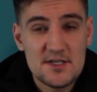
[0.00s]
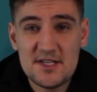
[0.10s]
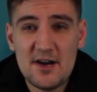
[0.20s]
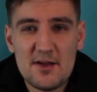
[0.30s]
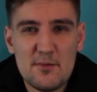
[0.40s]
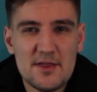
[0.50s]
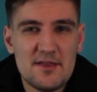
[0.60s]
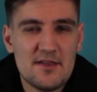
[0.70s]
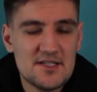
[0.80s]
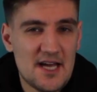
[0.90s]
Starting with the
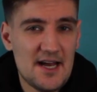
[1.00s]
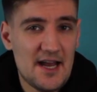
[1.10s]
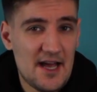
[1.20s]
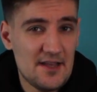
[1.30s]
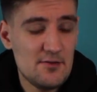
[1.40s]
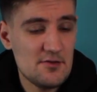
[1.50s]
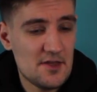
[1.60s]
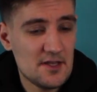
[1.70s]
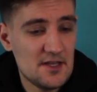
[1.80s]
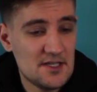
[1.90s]
design, I do
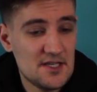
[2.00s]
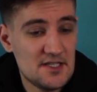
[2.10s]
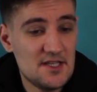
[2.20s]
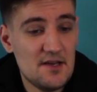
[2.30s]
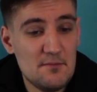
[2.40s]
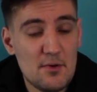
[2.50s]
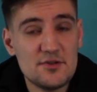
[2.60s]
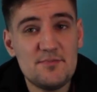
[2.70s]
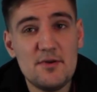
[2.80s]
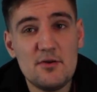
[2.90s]
think this is the
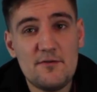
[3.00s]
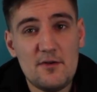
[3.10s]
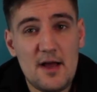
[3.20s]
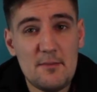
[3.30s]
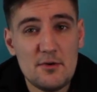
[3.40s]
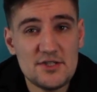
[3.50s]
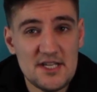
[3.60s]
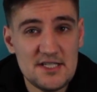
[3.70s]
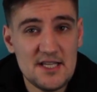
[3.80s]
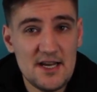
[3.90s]
most beautiful and most
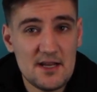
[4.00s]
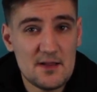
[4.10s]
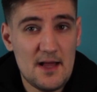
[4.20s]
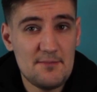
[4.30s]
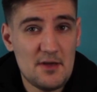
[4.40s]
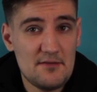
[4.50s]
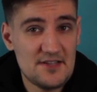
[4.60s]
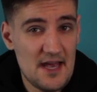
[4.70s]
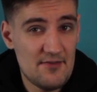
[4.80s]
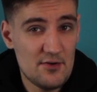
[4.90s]
aesthetic
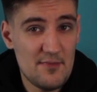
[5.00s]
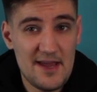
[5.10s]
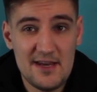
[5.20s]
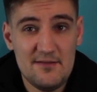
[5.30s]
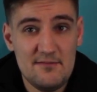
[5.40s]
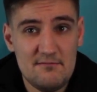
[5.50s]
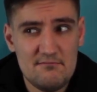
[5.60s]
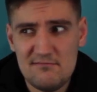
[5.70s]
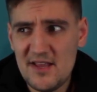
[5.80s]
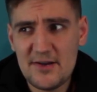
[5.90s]
laptops ever made.
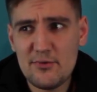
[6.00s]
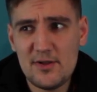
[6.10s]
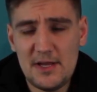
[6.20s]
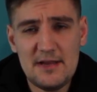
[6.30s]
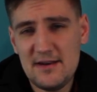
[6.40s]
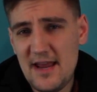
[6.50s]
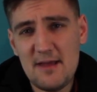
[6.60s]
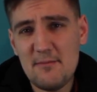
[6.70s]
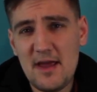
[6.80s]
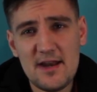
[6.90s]
Like really,
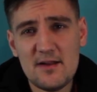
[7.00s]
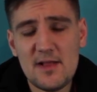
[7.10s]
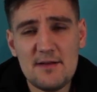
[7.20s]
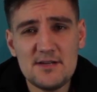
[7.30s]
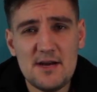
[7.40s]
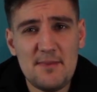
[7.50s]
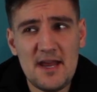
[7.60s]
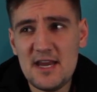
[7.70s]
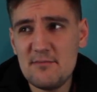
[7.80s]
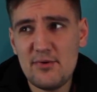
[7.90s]
name any laptop,
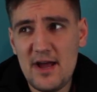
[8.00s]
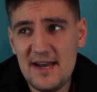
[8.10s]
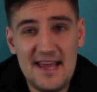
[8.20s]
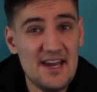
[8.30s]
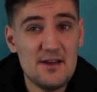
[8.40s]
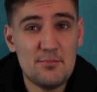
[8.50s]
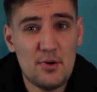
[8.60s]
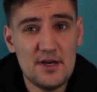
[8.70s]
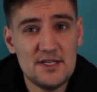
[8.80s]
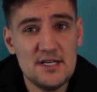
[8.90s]
any brand, any
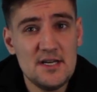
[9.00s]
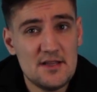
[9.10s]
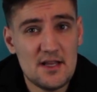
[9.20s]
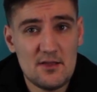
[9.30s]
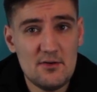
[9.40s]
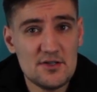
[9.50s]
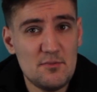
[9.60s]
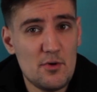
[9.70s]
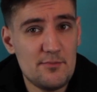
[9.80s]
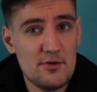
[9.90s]
price that looks
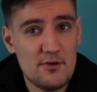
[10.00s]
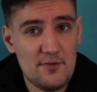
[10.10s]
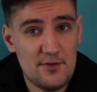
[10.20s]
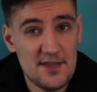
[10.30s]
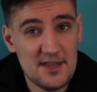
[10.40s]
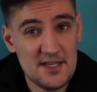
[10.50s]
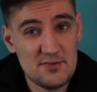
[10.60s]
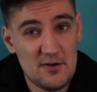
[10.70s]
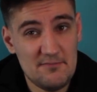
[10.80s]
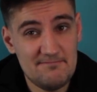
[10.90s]
more beautiful than this
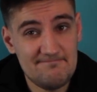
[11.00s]
one.